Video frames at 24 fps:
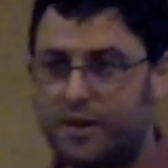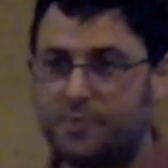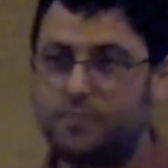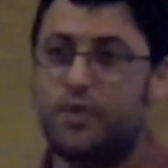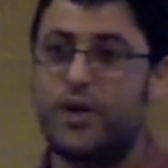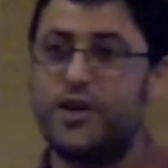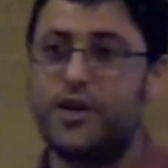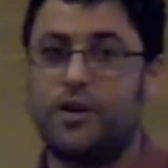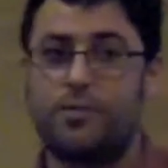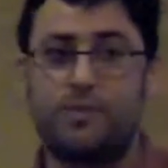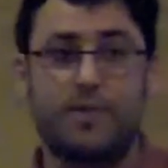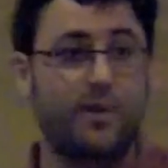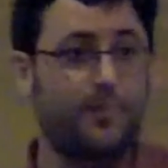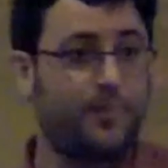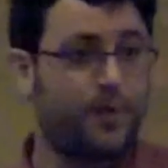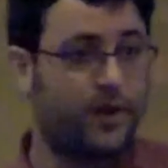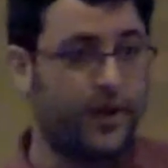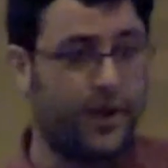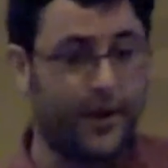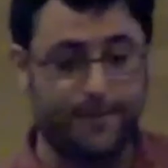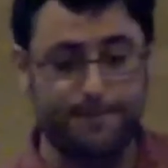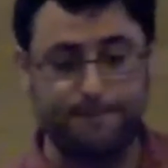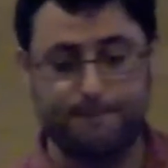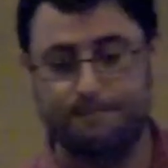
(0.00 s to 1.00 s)
to bring your
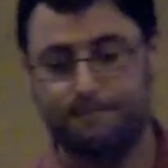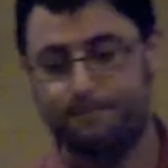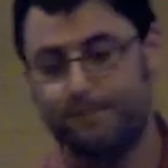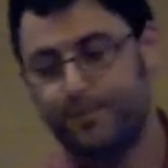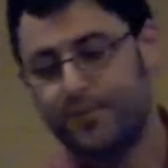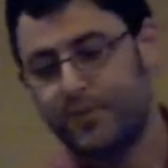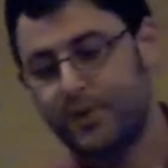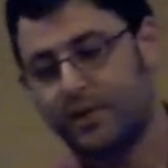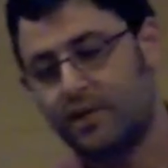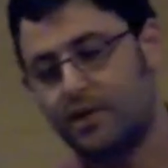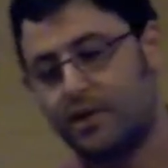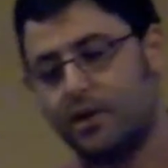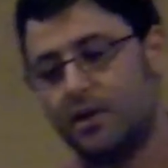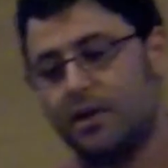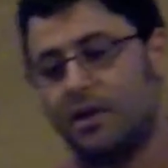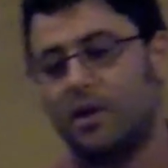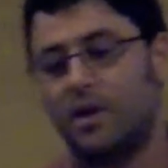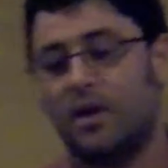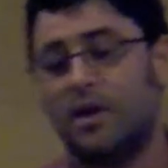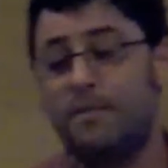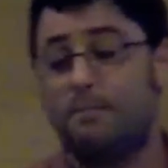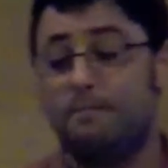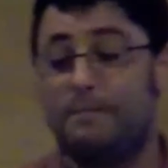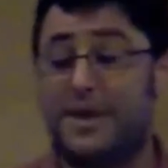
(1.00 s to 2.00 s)
people in.
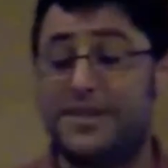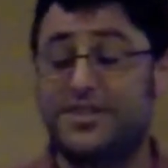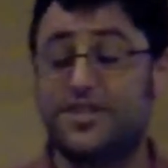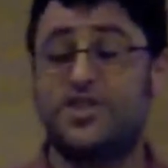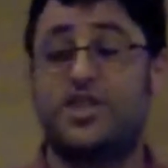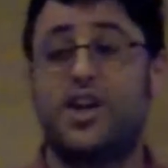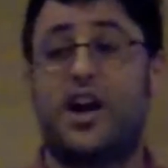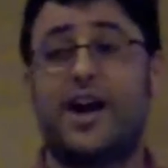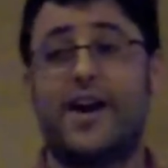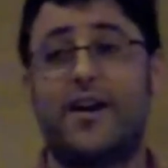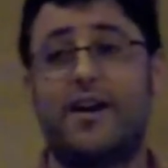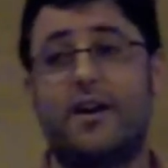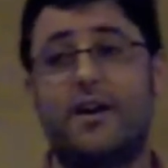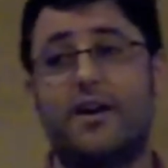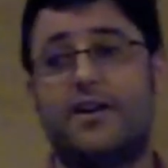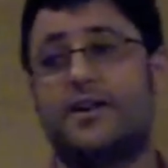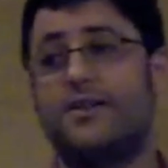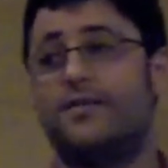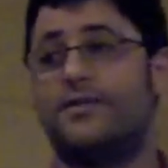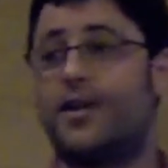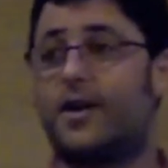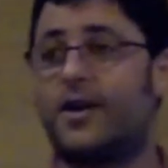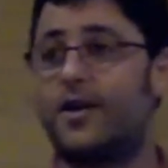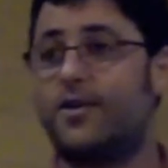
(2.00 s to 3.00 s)
Message
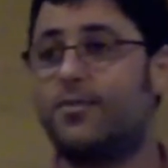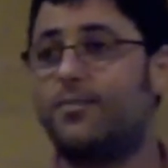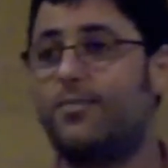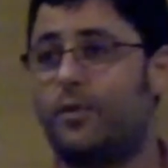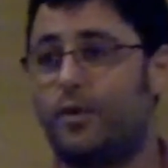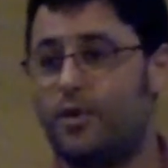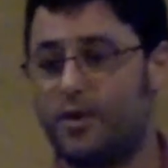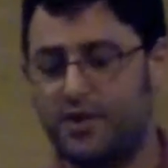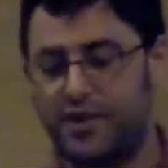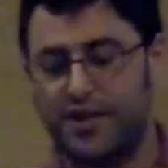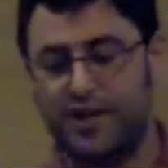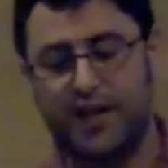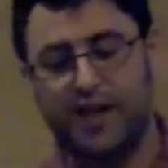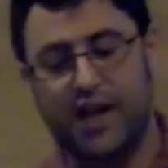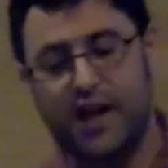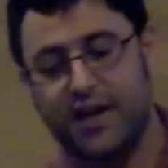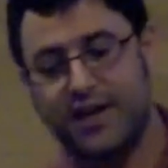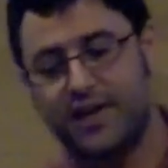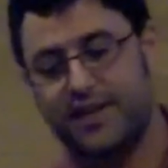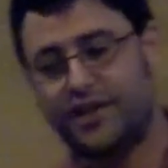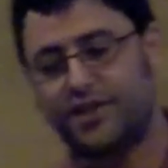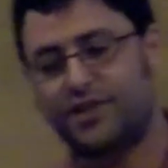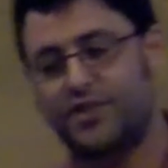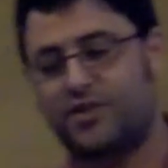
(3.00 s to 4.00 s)
hierarchy, very important in
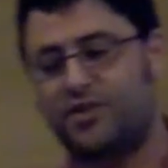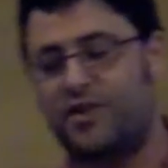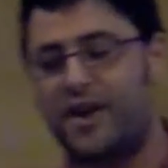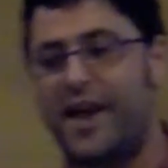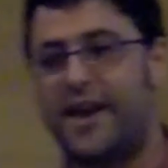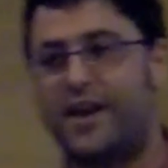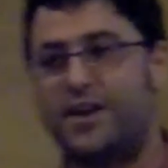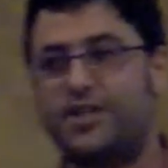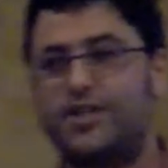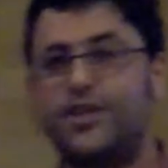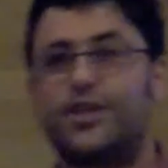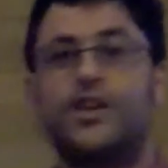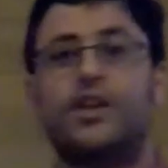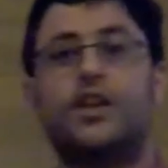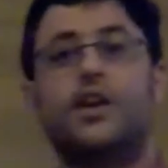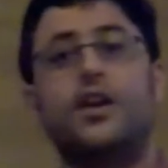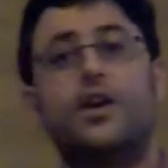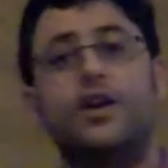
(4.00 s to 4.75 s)
content strategy.